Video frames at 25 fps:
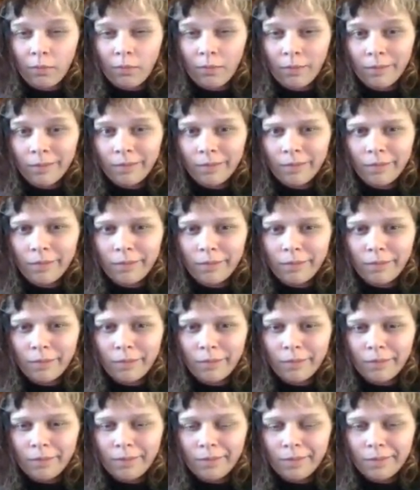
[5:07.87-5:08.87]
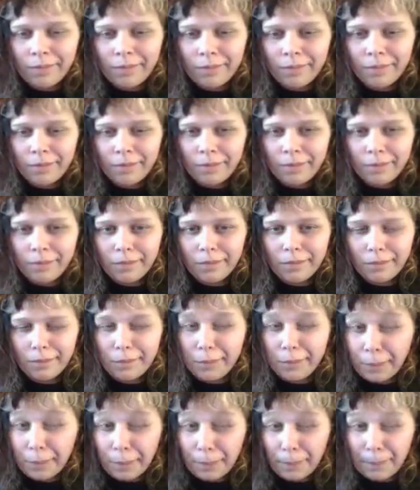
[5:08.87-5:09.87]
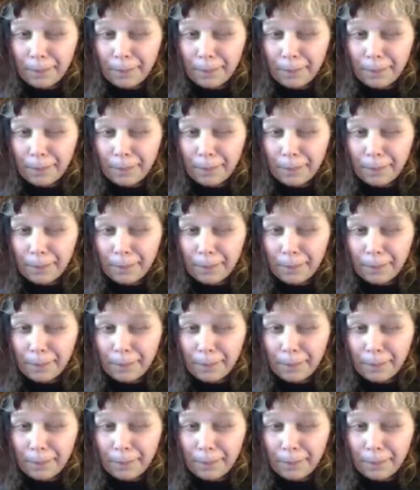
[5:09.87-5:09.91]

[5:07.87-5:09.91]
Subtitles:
[no speech]